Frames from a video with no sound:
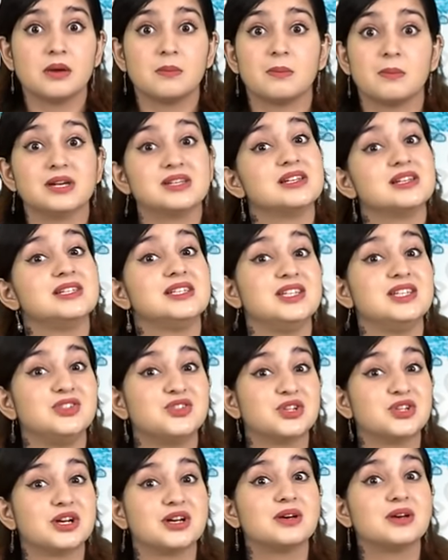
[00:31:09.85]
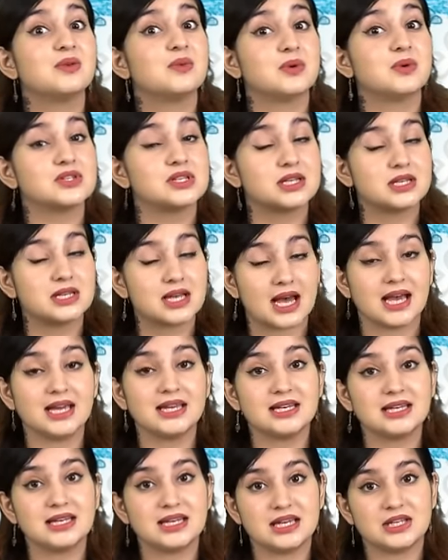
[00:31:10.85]
But her teacher was a
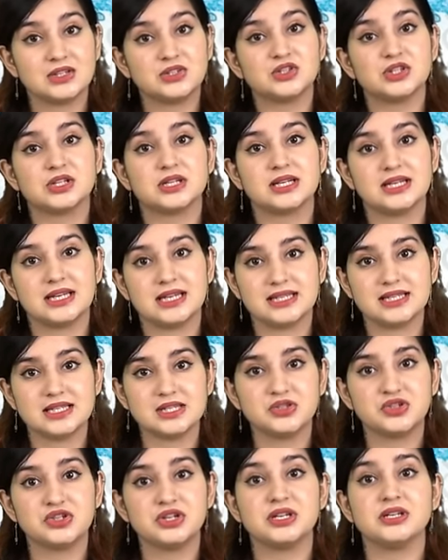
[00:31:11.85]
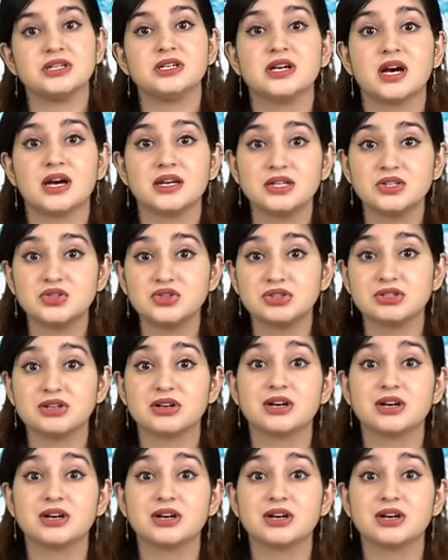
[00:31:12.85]
kind natured lady and she encouraged